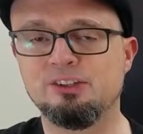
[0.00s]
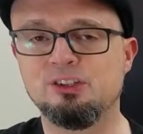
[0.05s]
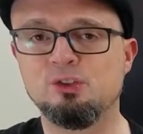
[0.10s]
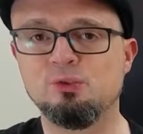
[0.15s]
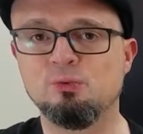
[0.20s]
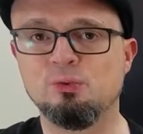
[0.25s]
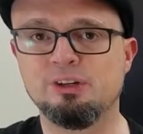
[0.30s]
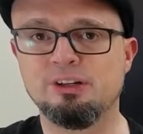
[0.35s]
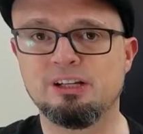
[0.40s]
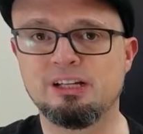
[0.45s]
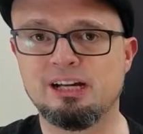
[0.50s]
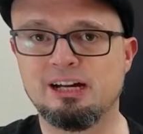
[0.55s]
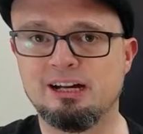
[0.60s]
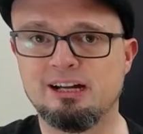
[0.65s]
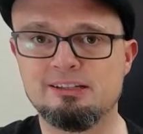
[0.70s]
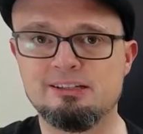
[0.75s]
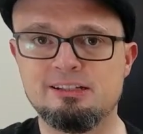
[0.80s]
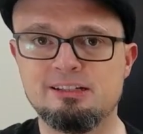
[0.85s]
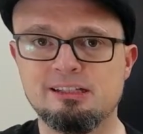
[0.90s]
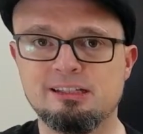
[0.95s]
you want to
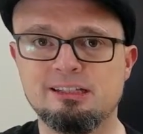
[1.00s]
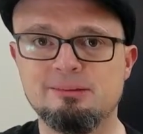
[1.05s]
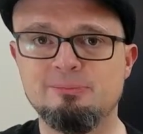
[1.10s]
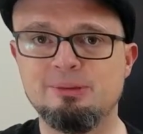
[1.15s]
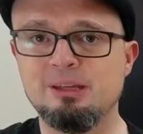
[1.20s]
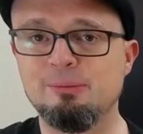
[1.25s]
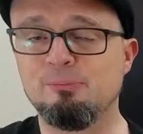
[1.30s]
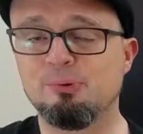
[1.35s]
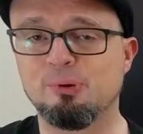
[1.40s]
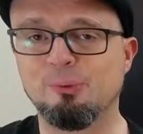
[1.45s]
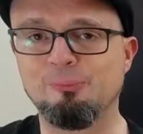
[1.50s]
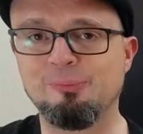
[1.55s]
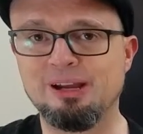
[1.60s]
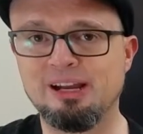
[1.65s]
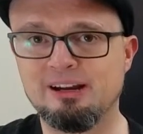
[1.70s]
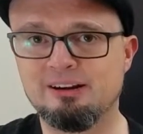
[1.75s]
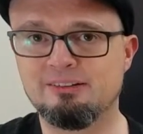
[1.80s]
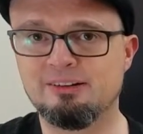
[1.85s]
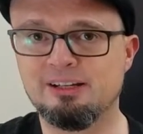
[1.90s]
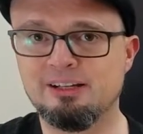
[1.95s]
constantly be
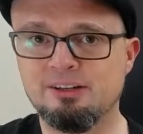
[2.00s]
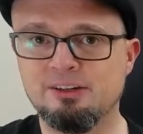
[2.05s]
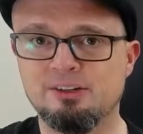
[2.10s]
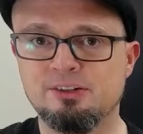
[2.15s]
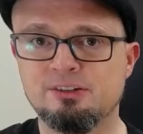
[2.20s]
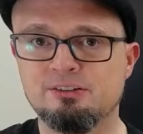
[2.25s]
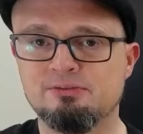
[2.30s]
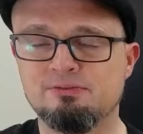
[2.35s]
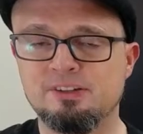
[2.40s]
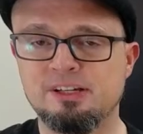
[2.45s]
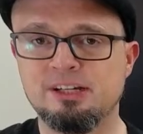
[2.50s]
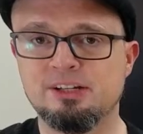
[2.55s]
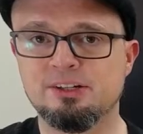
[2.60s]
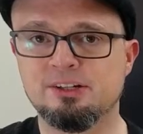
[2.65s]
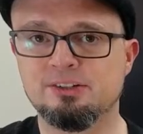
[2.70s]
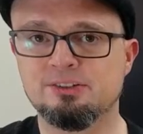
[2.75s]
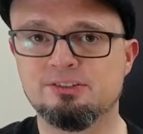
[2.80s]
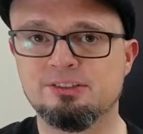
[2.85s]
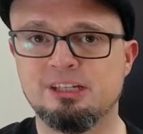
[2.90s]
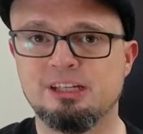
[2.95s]
preparing your
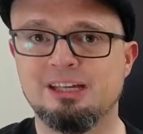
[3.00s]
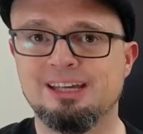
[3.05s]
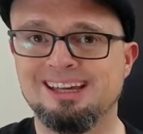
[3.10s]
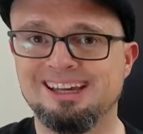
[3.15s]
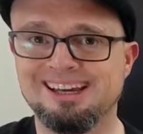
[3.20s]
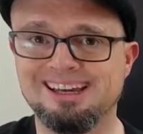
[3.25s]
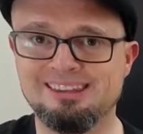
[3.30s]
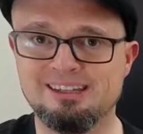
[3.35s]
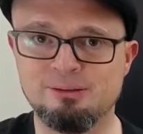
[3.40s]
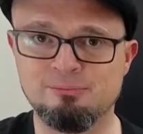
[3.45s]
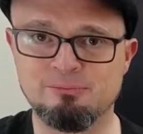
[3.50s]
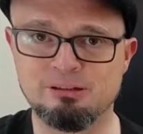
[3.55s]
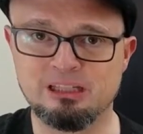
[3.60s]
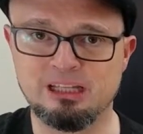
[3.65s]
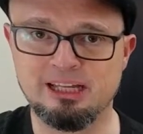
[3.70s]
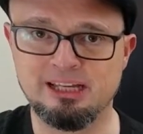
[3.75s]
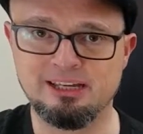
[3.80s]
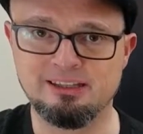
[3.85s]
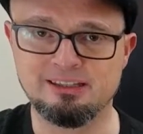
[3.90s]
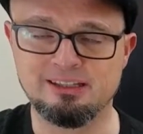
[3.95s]
fingers and then
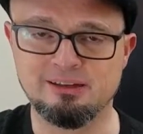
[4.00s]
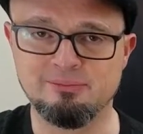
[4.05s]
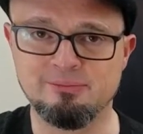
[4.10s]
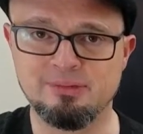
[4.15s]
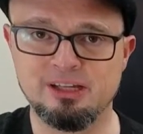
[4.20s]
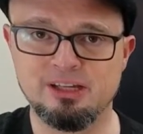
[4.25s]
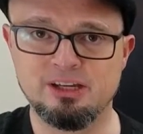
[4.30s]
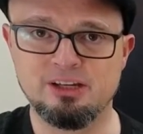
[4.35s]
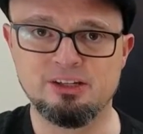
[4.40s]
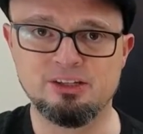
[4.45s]
playing them.